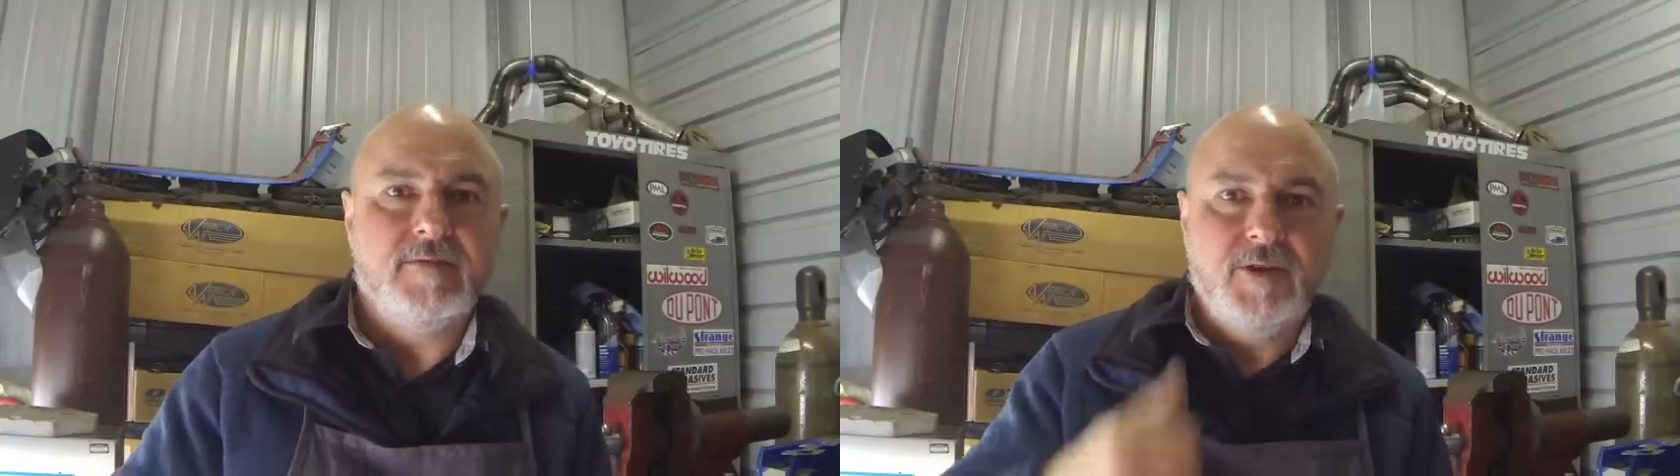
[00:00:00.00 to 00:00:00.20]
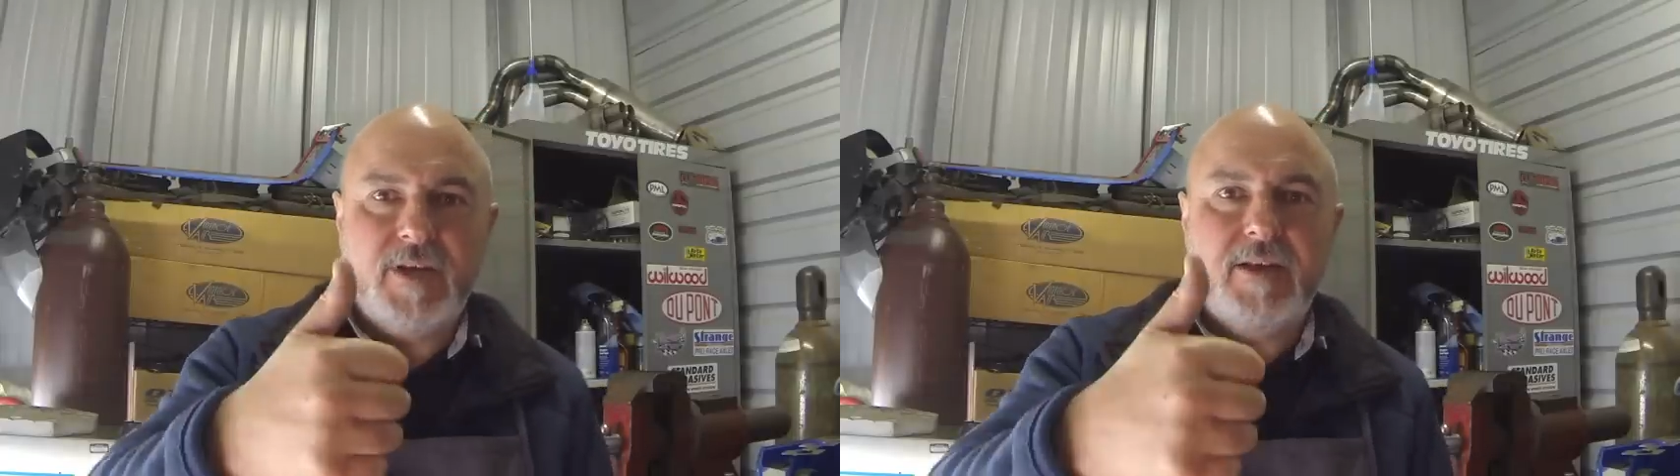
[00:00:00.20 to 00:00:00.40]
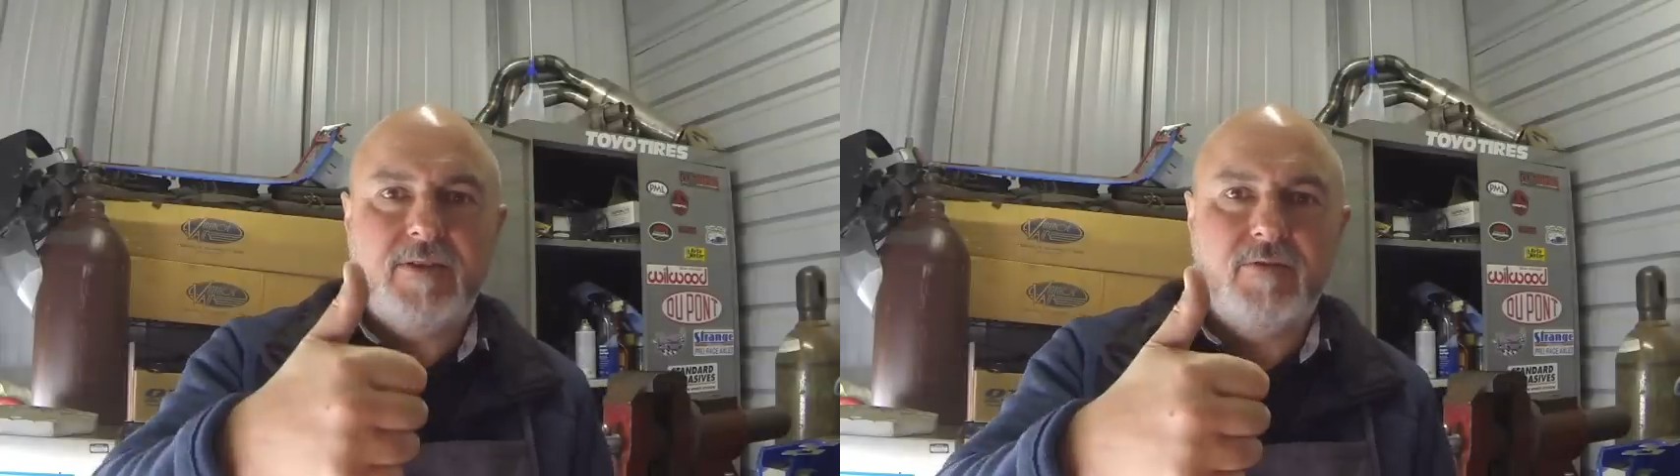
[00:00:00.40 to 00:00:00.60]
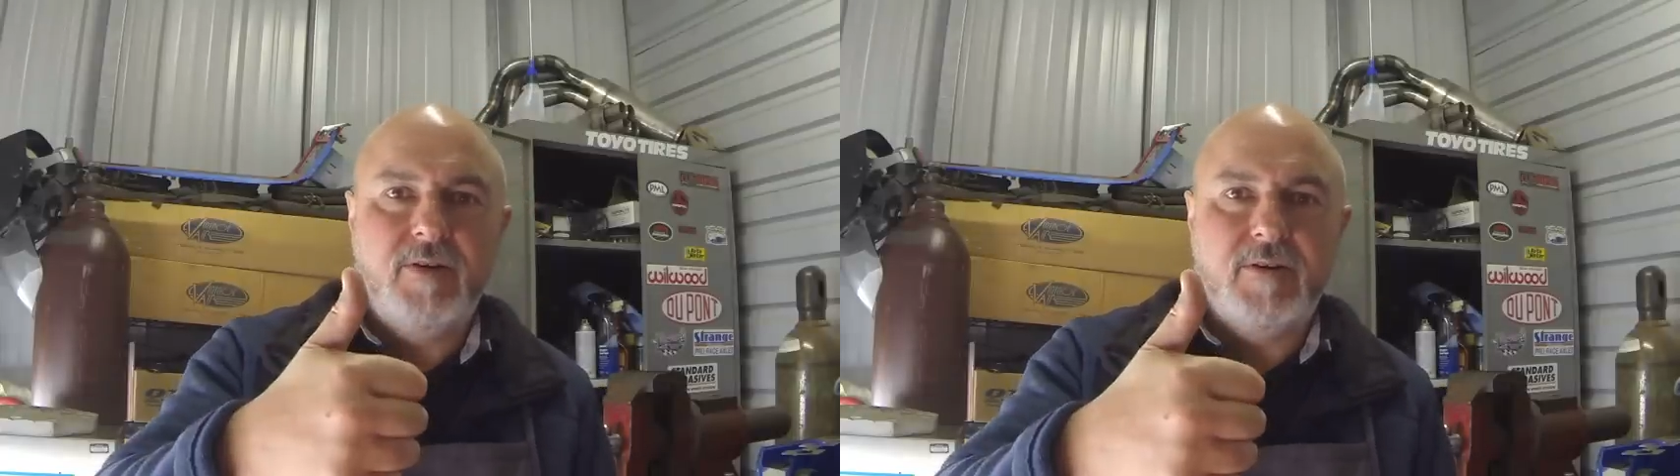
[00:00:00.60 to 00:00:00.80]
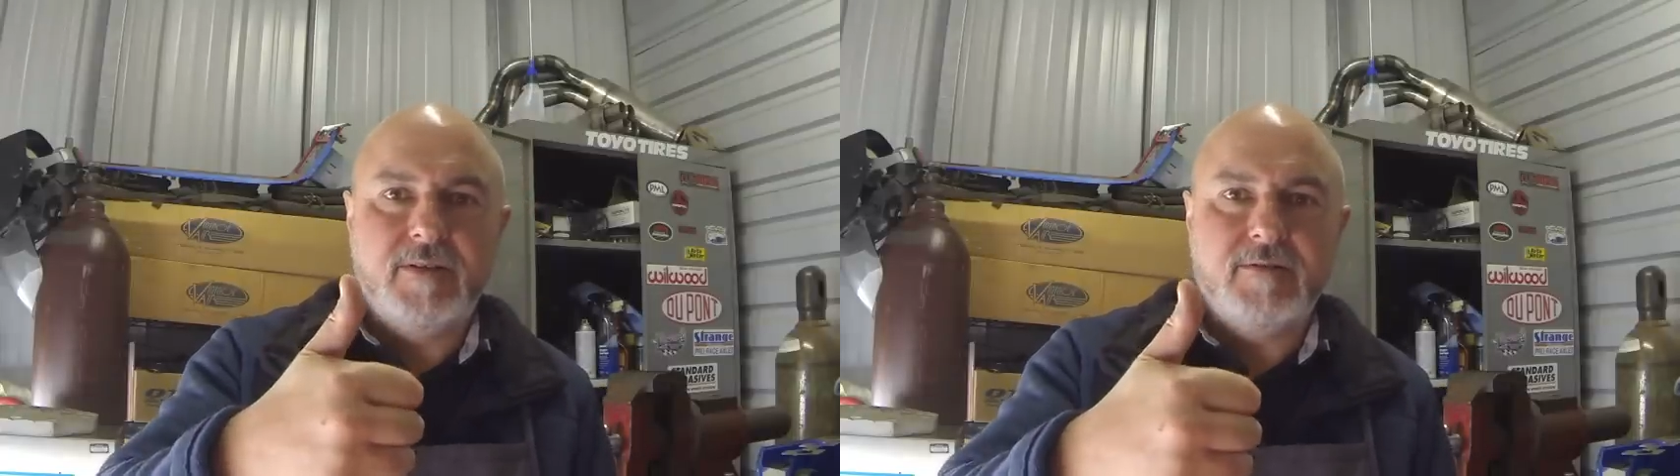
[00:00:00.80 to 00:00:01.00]
You'll get
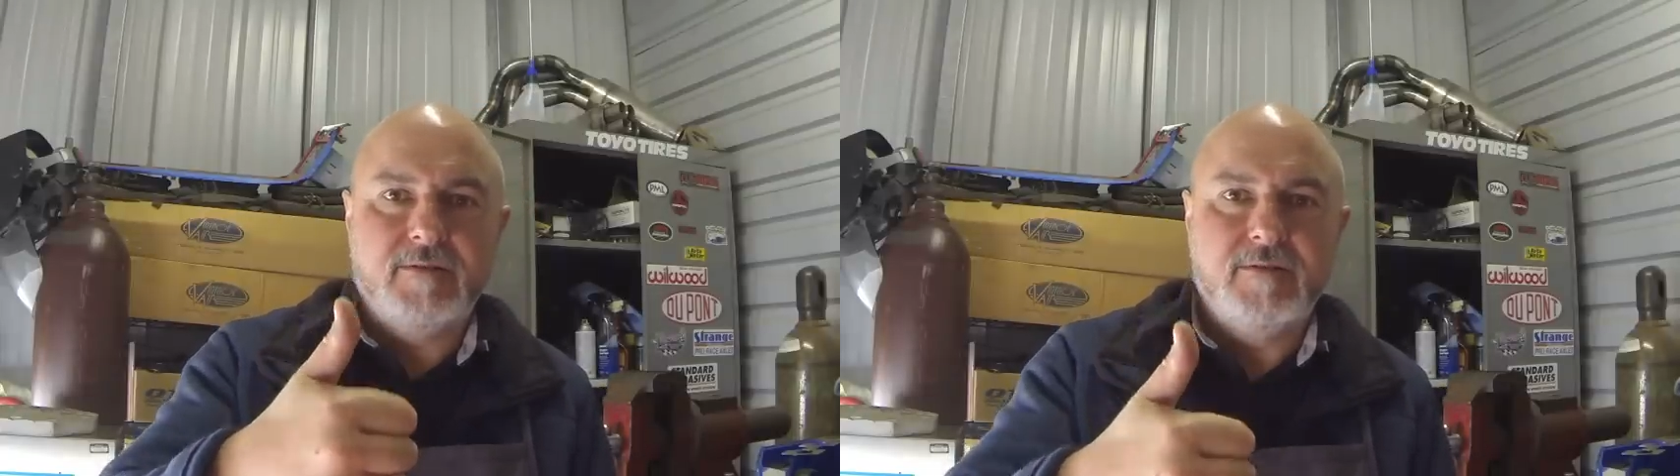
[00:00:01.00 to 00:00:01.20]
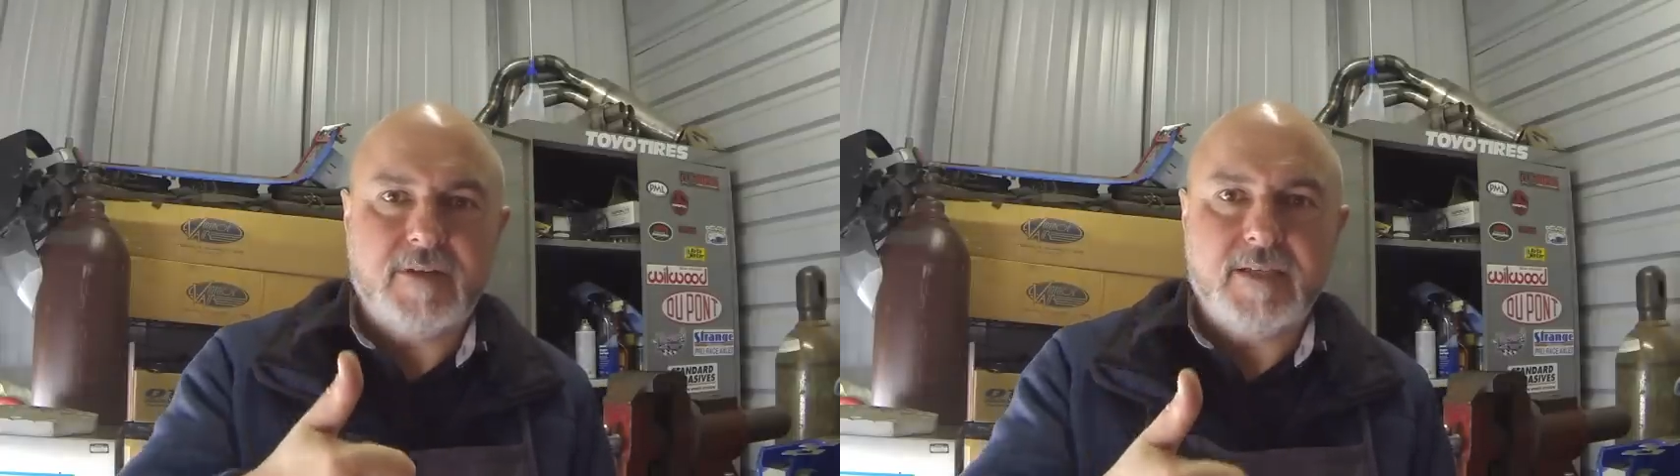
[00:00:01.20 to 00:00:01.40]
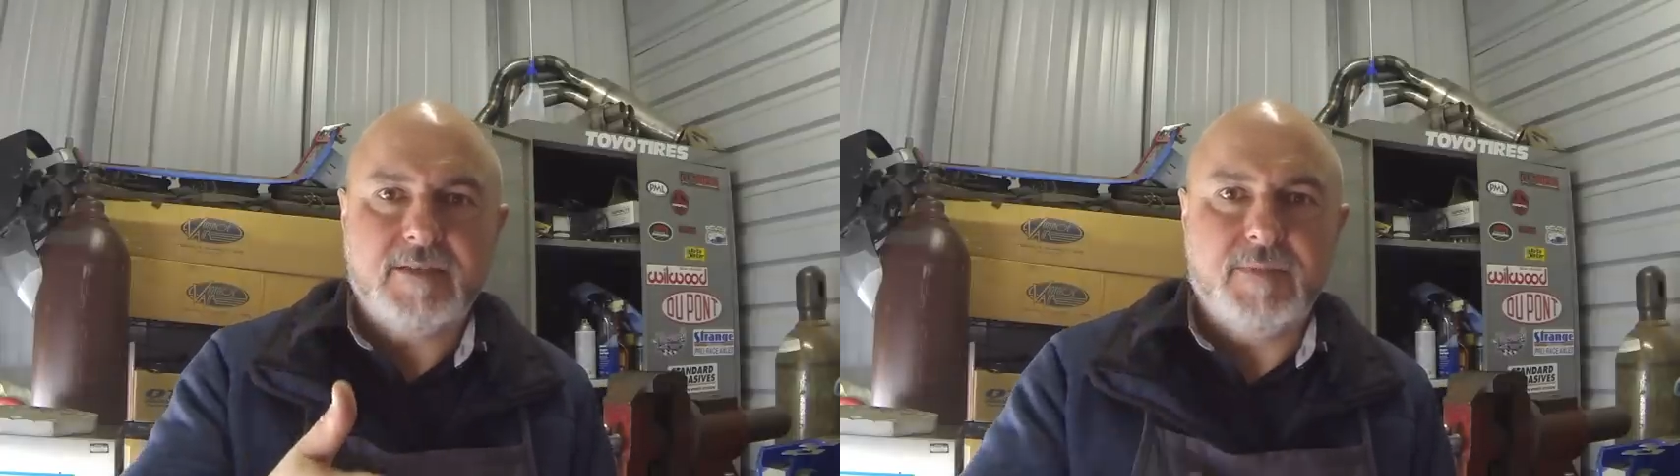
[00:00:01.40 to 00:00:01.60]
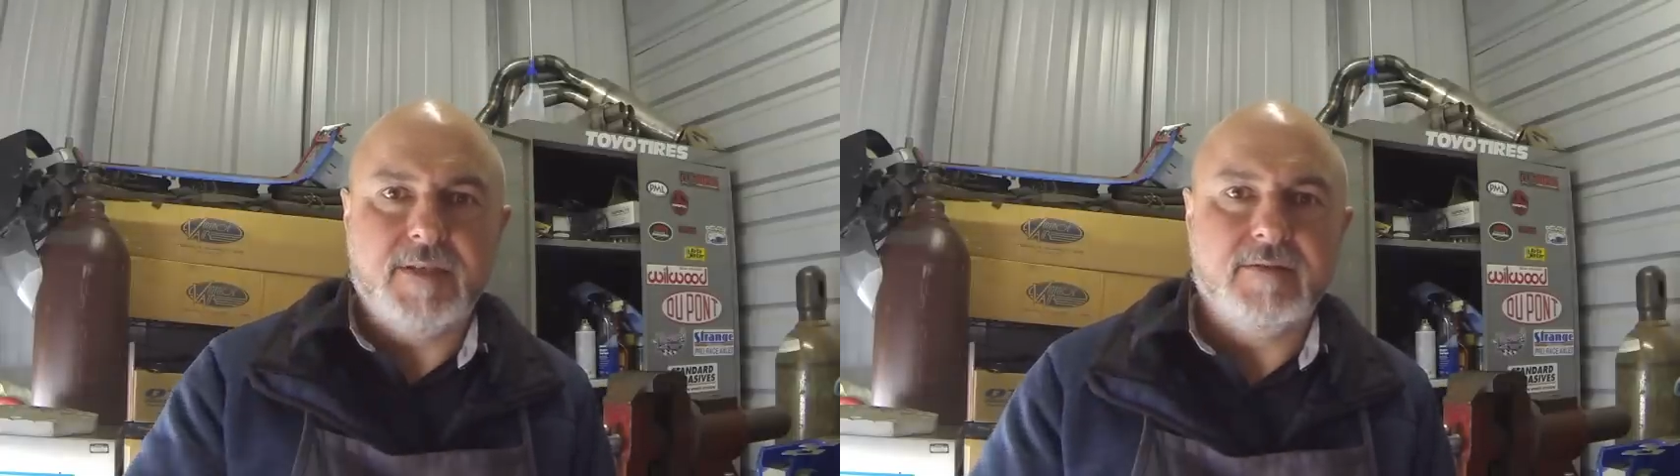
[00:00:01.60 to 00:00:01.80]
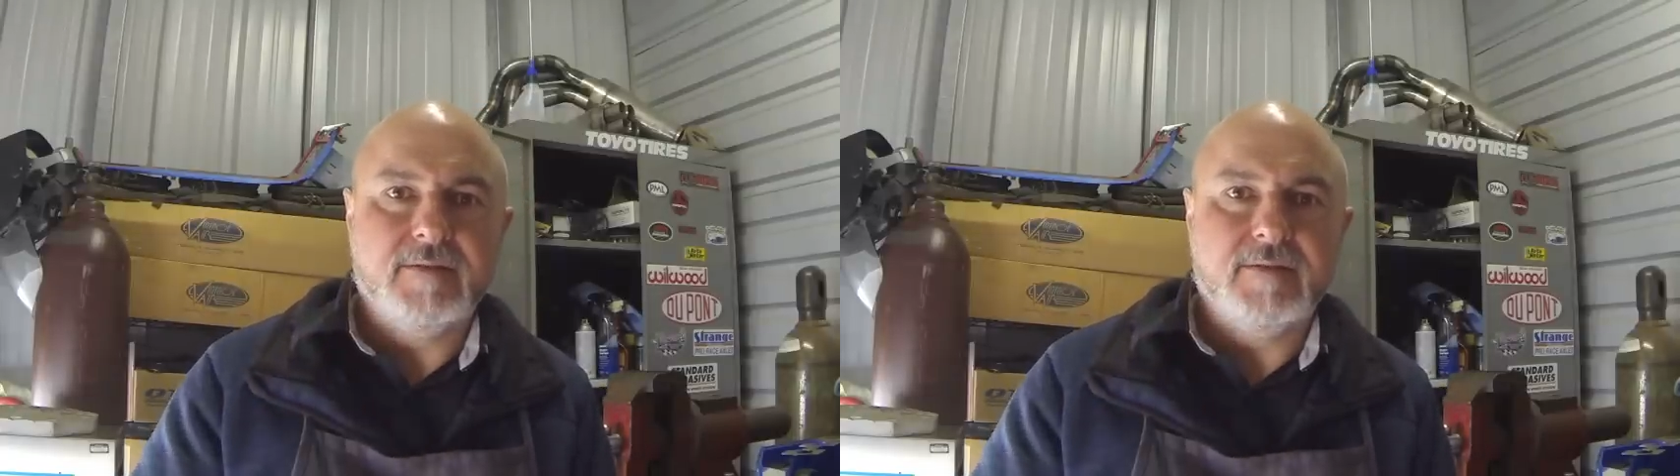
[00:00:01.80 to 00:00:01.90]
through it. Trust me.